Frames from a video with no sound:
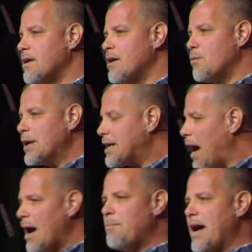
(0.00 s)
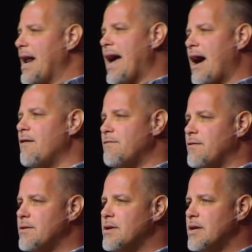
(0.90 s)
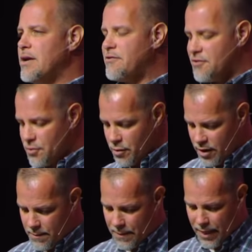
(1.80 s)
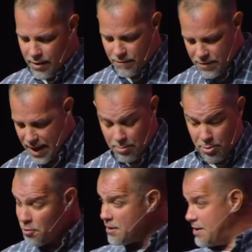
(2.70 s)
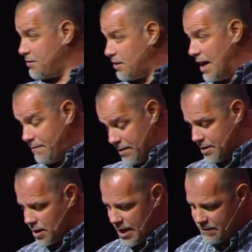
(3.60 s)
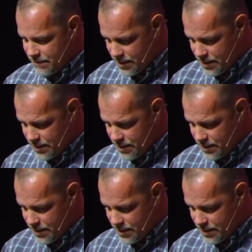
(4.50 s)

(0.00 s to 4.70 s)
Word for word: what God might have in store for them, both in this life and the life